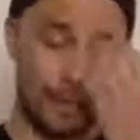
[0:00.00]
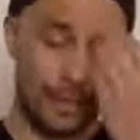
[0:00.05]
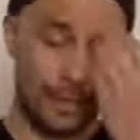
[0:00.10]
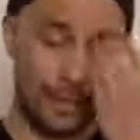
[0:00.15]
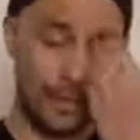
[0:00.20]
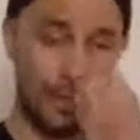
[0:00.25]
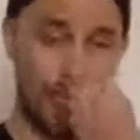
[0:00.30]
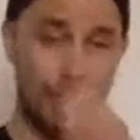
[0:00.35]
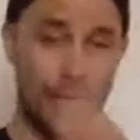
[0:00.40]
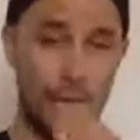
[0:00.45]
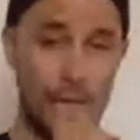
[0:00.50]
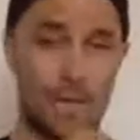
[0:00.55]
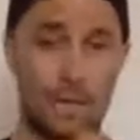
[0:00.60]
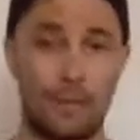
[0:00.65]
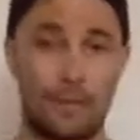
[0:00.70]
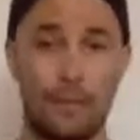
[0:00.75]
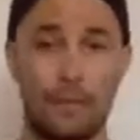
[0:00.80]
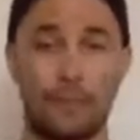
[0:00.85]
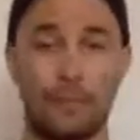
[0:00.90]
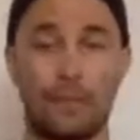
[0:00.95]

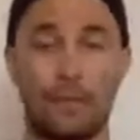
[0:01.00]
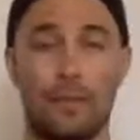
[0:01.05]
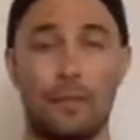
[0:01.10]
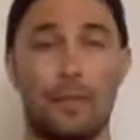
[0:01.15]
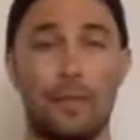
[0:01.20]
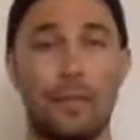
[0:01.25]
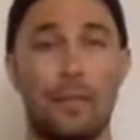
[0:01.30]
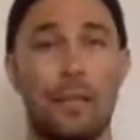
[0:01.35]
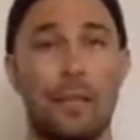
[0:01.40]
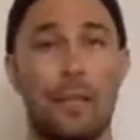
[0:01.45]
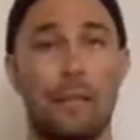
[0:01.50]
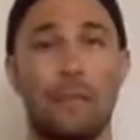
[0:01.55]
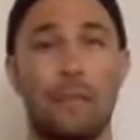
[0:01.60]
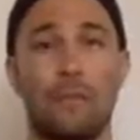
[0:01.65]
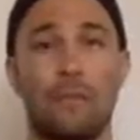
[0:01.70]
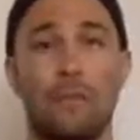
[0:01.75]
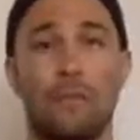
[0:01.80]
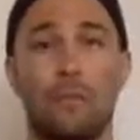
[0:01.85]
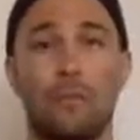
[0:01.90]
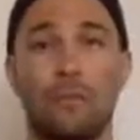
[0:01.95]
Inhale, descend
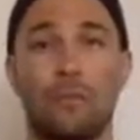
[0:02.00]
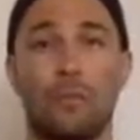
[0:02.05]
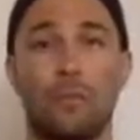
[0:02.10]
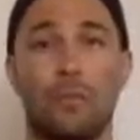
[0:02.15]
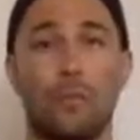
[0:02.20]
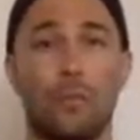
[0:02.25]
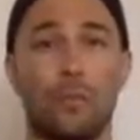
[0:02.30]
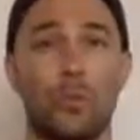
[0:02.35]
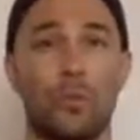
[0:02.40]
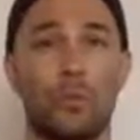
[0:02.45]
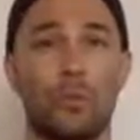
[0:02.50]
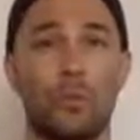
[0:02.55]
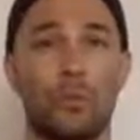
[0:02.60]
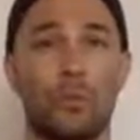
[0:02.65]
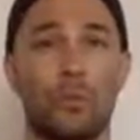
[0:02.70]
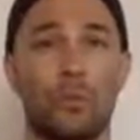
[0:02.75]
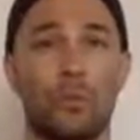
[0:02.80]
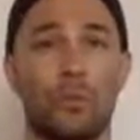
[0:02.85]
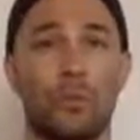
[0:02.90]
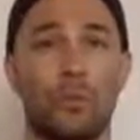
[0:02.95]
to the root,
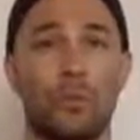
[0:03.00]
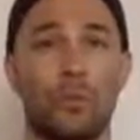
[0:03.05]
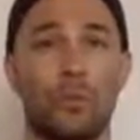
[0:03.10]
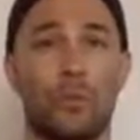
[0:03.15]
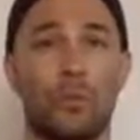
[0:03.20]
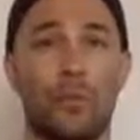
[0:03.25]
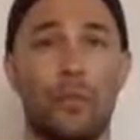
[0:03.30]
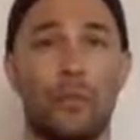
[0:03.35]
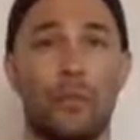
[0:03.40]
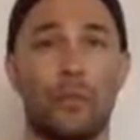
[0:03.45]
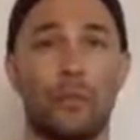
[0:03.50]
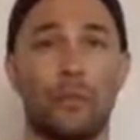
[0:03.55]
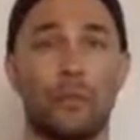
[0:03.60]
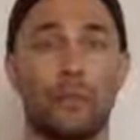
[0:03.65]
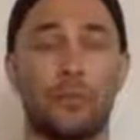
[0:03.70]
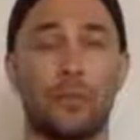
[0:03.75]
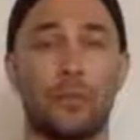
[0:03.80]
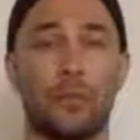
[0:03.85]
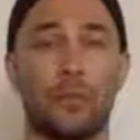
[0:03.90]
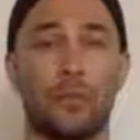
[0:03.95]
pelvic
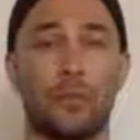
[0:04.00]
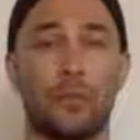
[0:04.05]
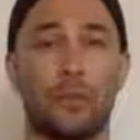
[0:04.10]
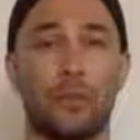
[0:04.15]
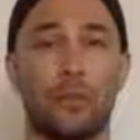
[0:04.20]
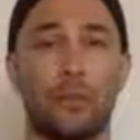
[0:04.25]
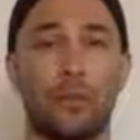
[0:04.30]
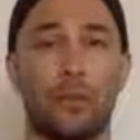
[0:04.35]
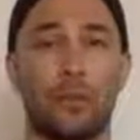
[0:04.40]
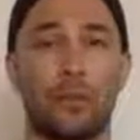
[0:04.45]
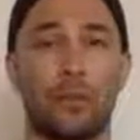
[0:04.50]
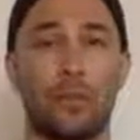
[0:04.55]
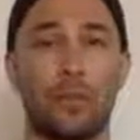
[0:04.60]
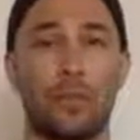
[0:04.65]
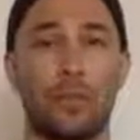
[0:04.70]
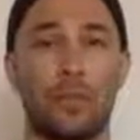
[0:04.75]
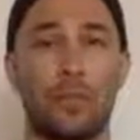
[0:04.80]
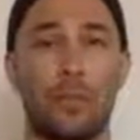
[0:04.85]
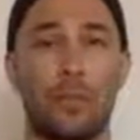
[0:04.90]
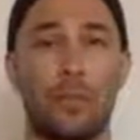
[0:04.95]
floor,
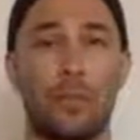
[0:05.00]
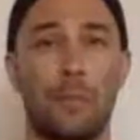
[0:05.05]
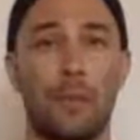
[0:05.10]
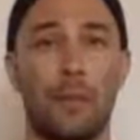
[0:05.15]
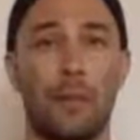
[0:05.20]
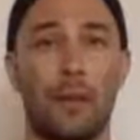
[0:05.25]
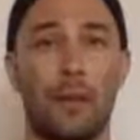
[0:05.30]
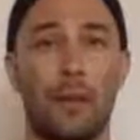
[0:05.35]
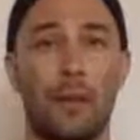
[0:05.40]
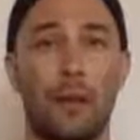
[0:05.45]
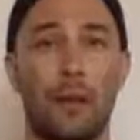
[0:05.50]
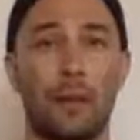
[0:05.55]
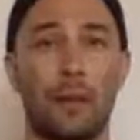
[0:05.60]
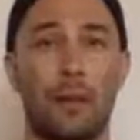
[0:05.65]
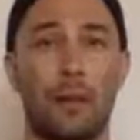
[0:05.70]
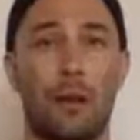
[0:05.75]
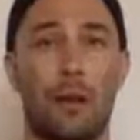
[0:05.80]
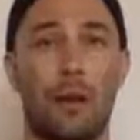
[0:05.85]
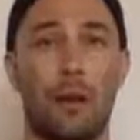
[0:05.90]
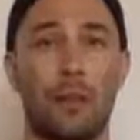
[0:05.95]
slight pause,
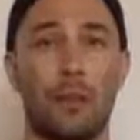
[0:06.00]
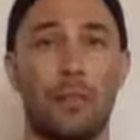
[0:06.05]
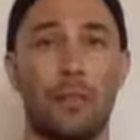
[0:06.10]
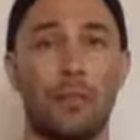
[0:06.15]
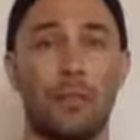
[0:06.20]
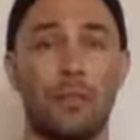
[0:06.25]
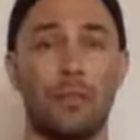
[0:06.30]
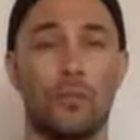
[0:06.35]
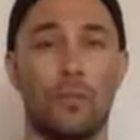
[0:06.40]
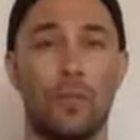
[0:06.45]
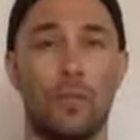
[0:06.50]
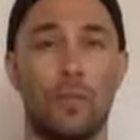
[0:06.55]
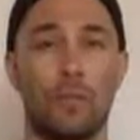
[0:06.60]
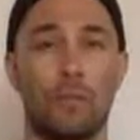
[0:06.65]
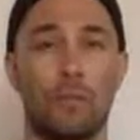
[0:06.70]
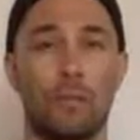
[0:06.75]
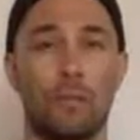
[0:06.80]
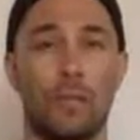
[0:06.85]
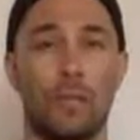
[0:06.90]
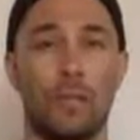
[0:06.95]
concentrate
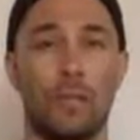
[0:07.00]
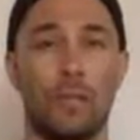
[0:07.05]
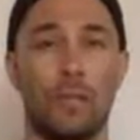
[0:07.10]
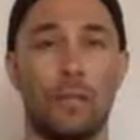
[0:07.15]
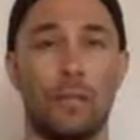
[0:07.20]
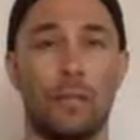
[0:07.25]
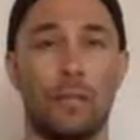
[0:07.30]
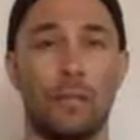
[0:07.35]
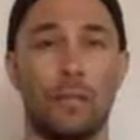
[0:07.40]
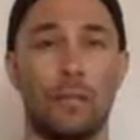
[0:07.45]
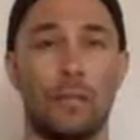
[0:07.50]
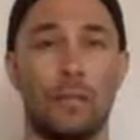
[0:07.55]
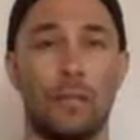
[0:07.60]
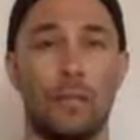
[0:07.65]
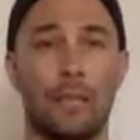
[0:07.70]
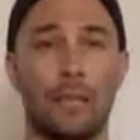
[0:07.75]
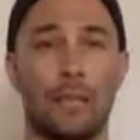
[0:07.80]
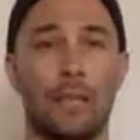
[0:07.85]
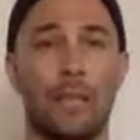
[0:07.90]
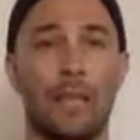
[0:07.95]
right here,
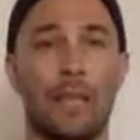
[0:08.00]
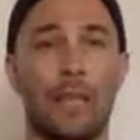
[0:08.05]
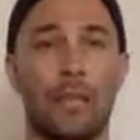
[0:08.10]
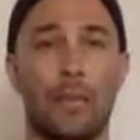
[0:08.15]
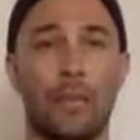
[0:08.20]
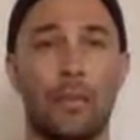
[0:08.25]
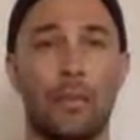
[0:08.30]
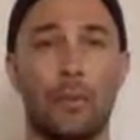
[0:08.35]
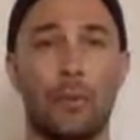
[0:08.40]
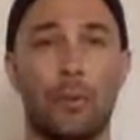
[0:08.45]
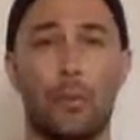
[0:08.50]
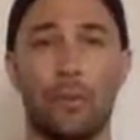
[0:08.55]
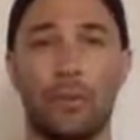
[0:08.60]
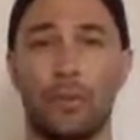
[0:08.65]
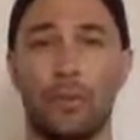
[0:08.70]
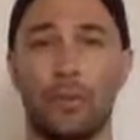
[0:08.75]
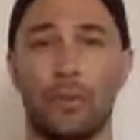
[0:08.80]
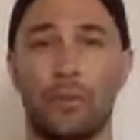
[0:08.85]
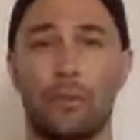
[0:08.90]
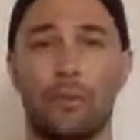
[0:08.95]
and then
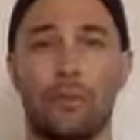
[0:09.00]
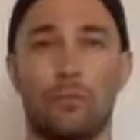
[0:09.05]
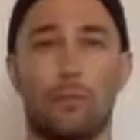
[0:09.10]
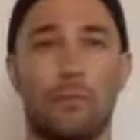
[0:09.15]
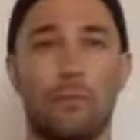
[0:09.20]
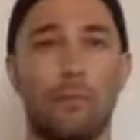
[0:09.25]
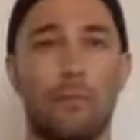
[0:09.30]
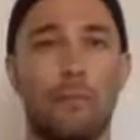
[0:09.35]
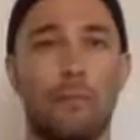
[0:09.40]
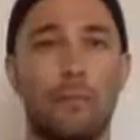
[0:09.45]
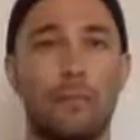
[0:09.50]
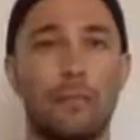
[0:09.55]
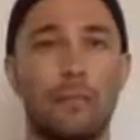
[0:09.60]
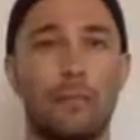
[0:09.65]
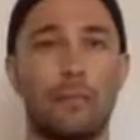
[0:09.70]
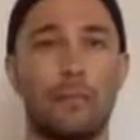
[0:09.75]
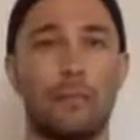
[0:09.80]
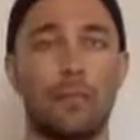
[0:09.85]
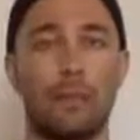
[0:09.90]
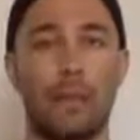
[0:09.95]
purge
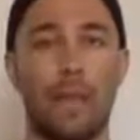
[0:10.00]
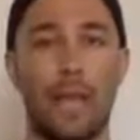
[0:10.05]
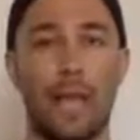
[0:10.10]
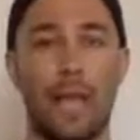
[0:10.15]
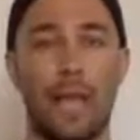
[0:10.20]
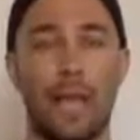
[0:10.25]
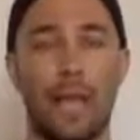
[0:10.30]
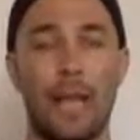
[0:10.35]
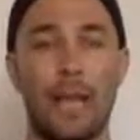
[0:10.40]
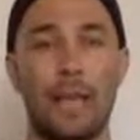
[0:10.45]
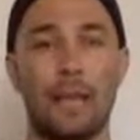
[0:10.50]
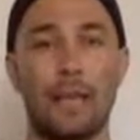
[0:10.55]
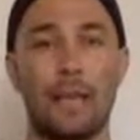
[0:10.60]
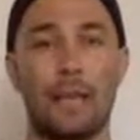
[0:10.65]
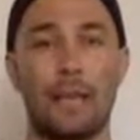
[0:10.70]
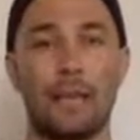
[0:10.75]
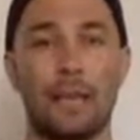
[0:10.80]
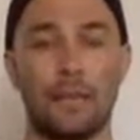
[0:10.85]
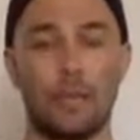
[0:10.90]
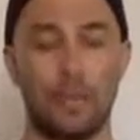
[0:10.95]
mental and
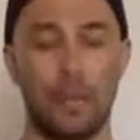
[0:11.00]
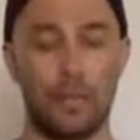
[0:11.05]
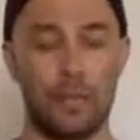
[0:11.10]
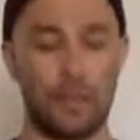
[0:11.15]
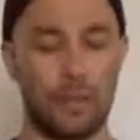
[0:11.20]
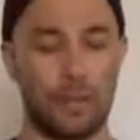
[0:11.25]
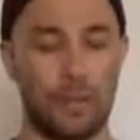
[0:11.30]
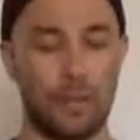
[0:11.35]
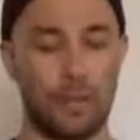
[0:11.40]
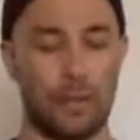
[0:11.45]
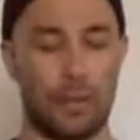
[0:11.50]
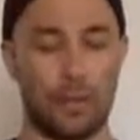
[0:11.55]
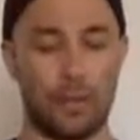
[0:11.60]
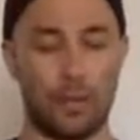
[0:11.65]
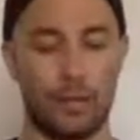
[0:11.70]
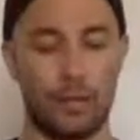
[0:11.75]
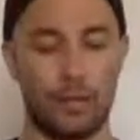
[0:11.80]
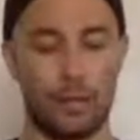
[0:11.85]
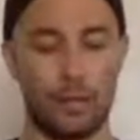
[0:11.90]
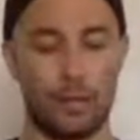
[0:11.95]
digestive
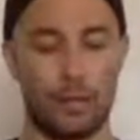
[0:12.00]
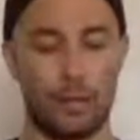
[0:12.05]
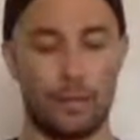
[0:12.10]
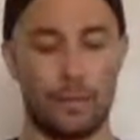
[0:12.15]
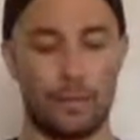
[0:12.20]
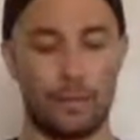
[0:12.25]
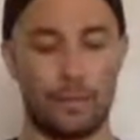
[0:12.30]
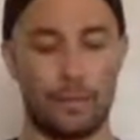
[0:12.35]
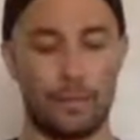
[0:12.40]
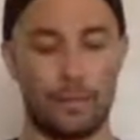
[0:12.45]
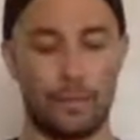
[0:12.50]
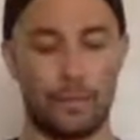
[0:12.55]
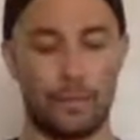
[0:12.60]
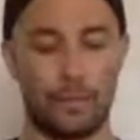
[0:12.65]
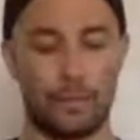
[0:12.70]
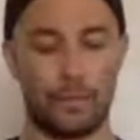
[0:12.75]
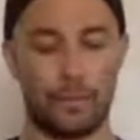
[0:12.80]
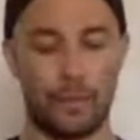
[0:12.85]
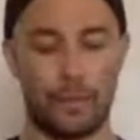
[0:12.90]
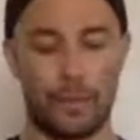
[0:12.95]
toxins
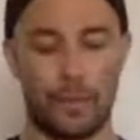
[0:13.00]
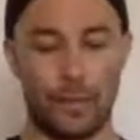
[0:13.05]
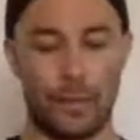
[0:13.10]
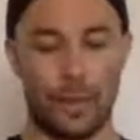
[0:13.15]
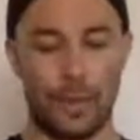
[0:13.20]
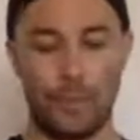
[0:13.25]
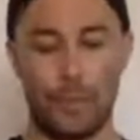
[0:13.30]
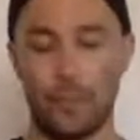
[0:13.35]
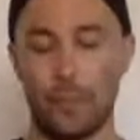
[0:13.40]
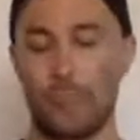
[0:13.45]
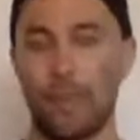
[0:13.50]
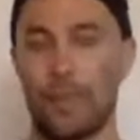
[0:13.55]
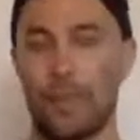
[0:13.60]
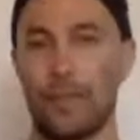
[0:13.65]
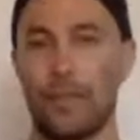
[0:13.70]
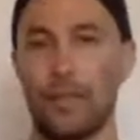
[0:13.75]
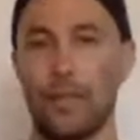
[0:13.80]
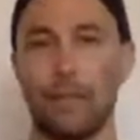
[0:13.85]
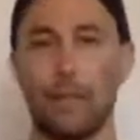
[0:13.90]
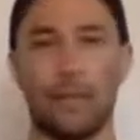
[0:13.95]
out the
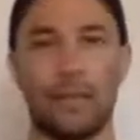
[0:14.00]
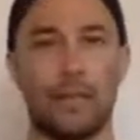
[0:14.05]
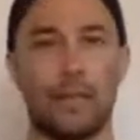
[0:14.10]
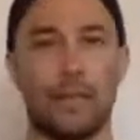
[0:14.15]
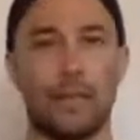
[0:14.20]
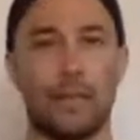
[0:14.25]
body, down